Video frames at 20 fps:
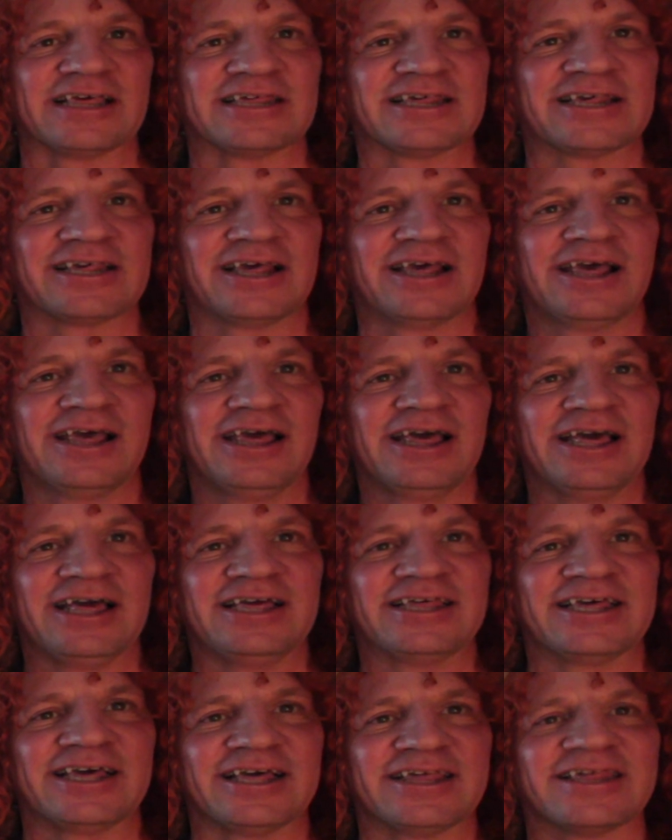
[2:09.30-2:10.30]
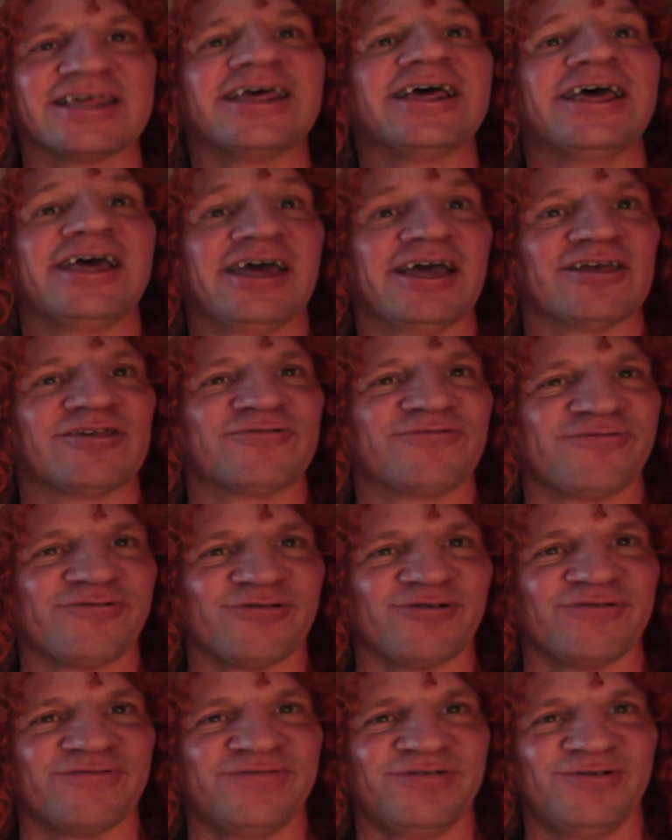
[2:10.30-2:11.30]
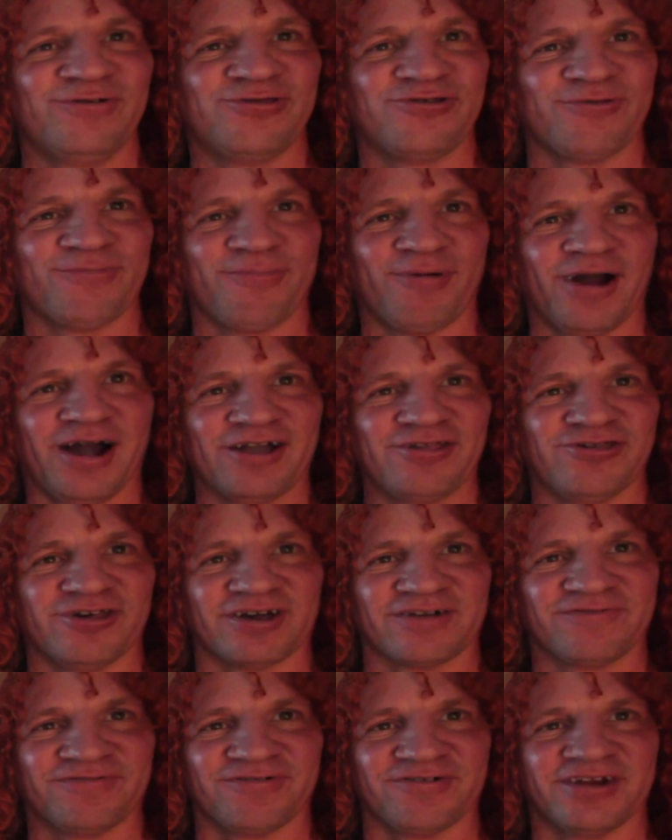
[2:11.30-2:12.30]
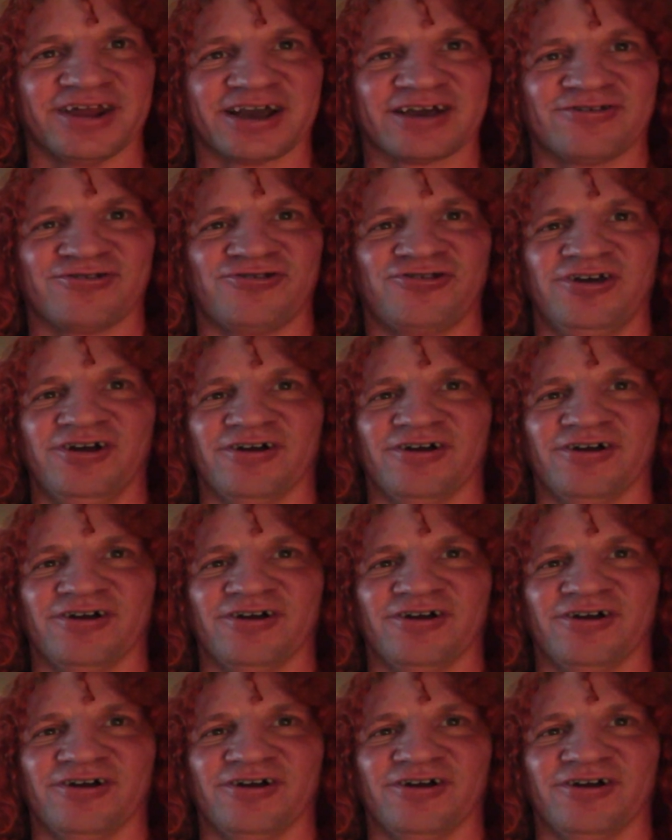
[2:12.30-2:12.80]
Uh, he says it's for a future project for next